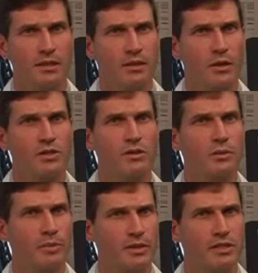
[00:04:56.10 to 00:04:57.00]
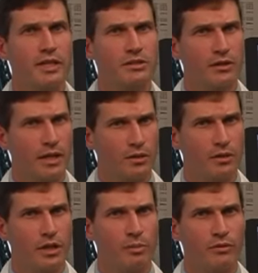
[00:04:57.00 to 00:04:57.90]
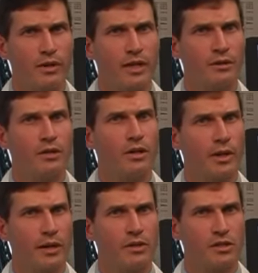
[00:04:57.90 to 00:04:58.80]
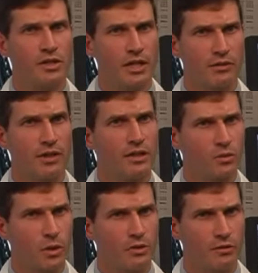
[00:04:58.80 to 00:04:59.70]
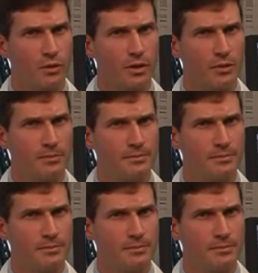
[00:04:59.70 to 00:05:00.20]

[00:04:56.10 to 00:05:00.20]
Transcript: Also, please let your healthcare provider know how the injection has worked for you.